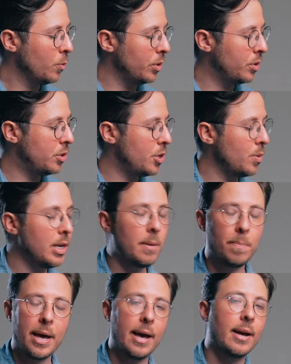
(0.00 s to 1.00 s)
with tuning
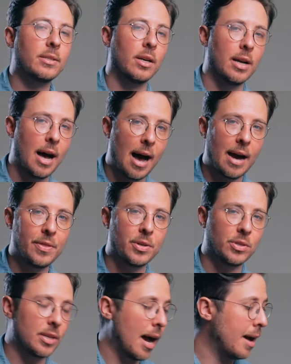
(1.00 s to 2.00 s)
pegs on either
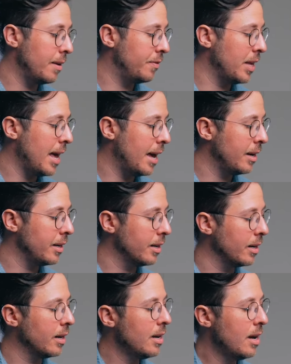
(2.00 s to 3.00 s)
side of the head
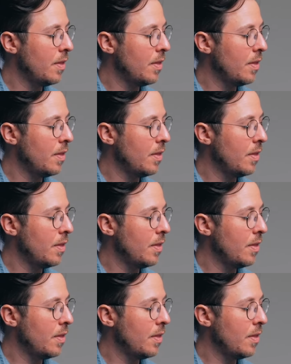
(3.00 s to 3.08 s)
here